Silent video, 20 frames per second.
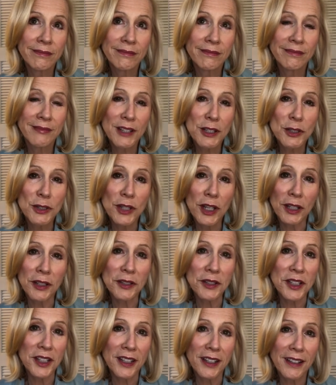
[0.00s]

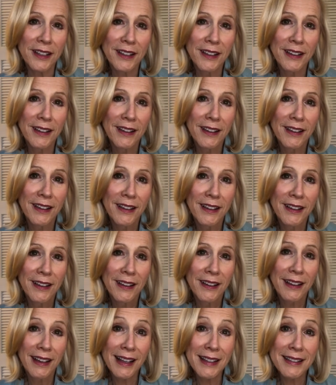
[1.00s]
60.
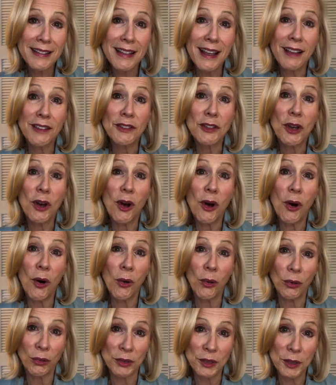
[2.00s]
That sounds
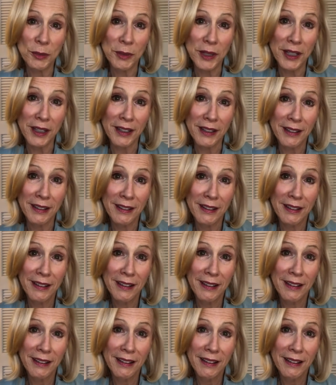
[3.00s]
old to me.
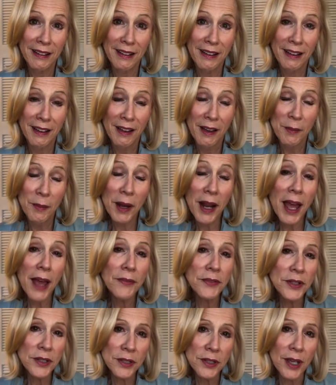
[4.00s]
But I have
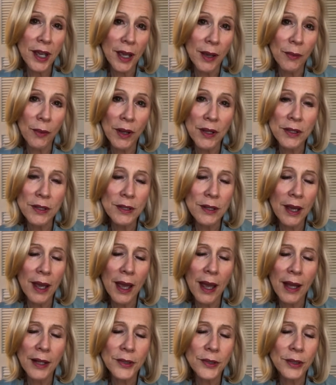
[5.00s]
to say, once I
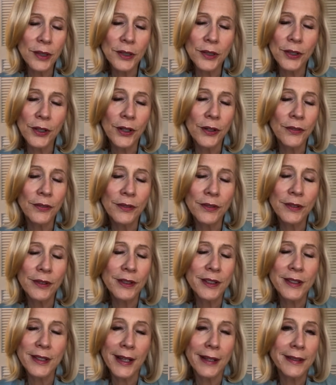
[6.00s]
actually turned
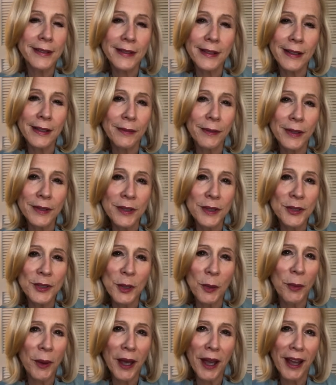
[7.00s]
60, it wasn't so
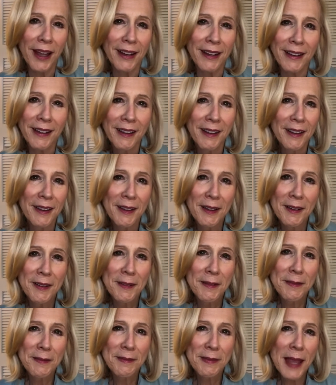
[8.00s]
bad.
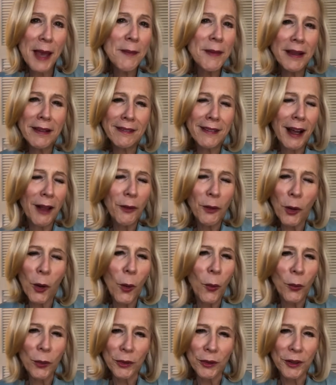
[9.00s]
I mean, I look
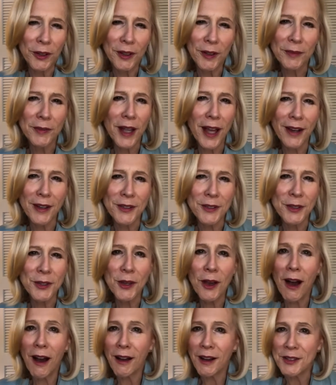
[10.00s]
older. I'm not as
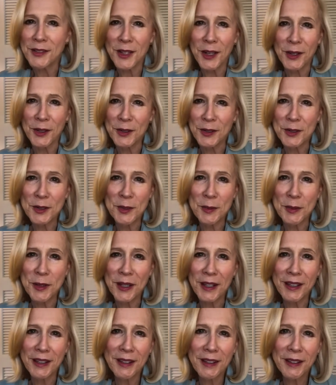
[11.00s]
young as I used to be.